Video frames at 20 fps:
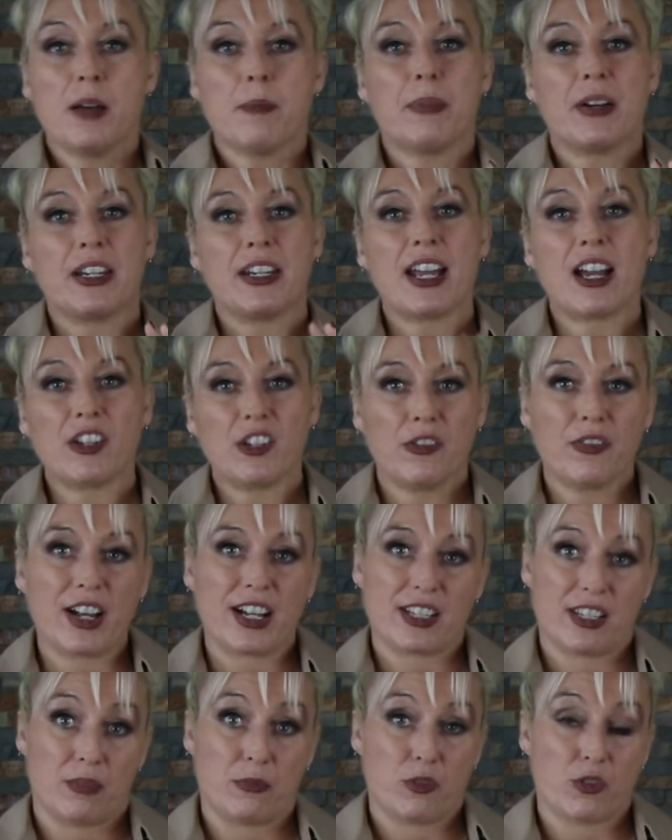But now you've
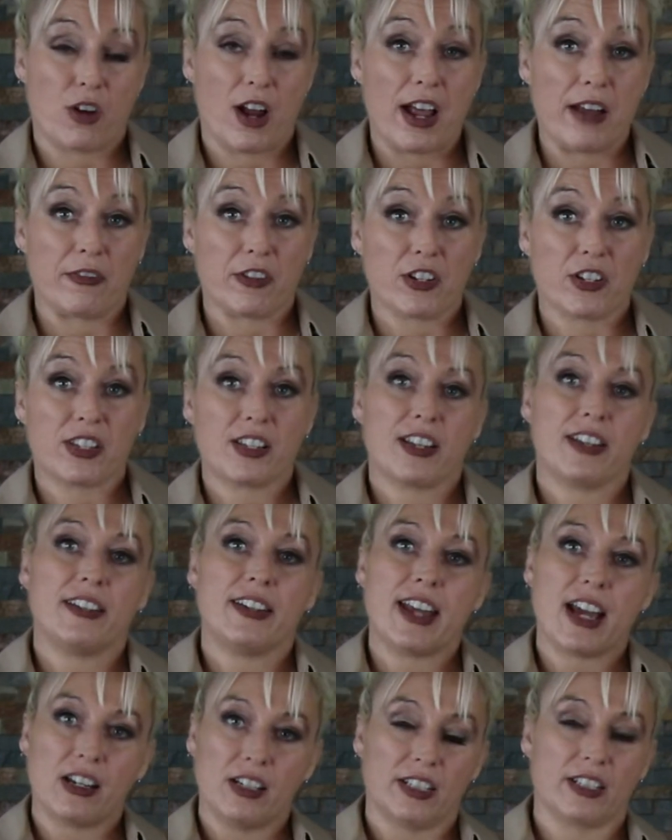got some drivers.
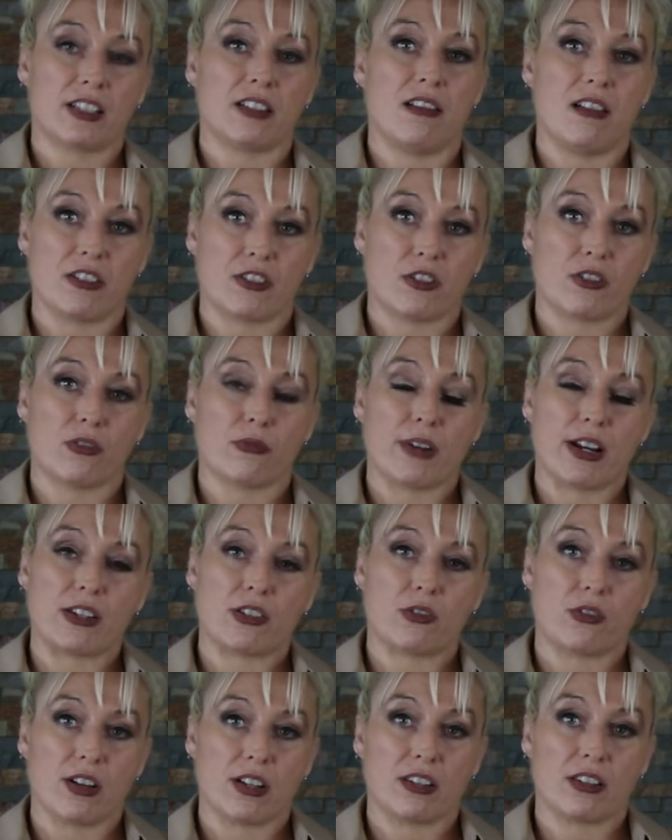Now let's launch the
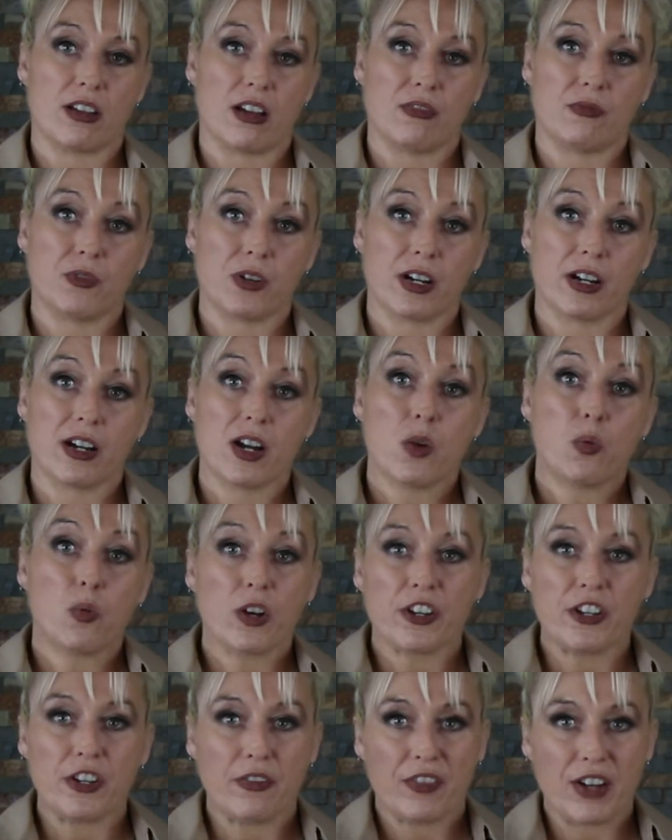restaurant software,
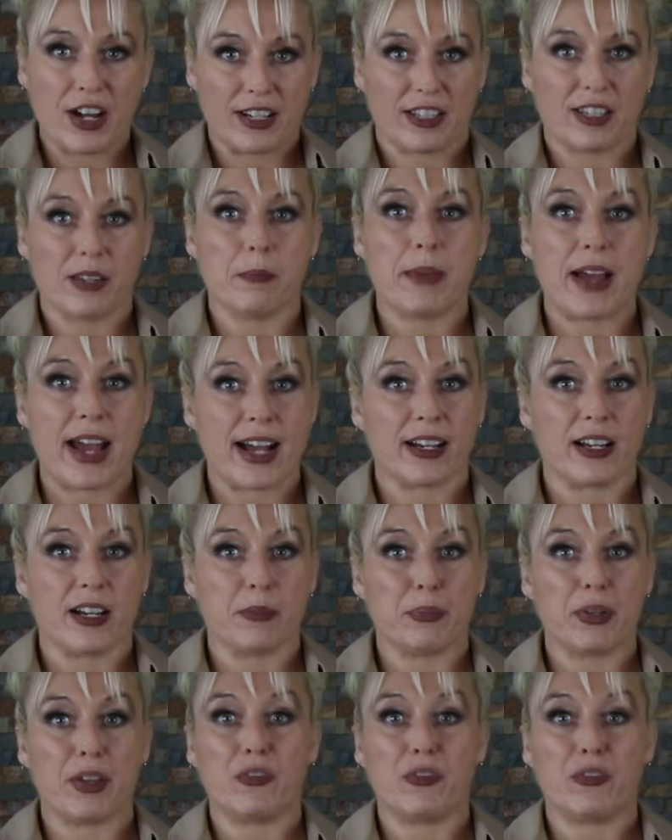where you've got some backup.